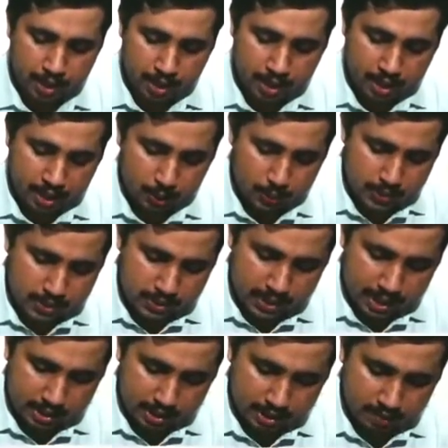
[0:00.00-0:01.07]
Now,
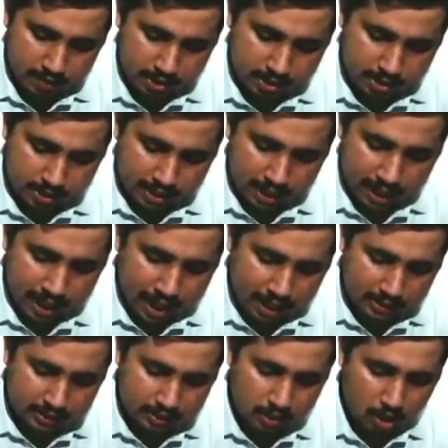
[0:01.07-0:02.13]
starting with the
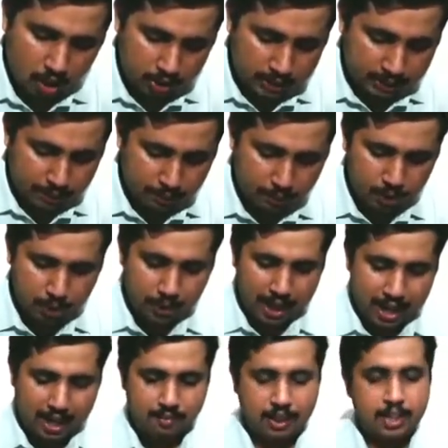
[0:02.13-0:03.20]
last concept what you
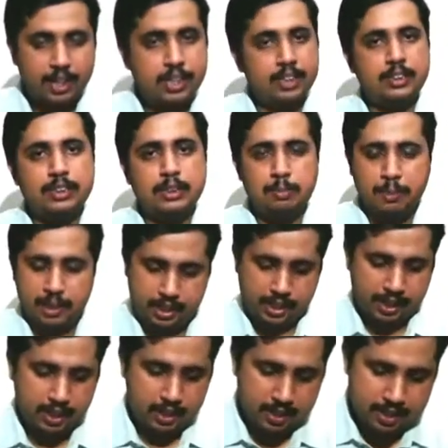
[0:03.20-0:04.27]
have under this
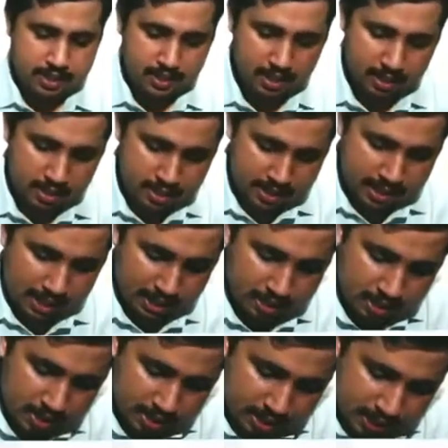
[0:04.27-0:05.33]
particular standard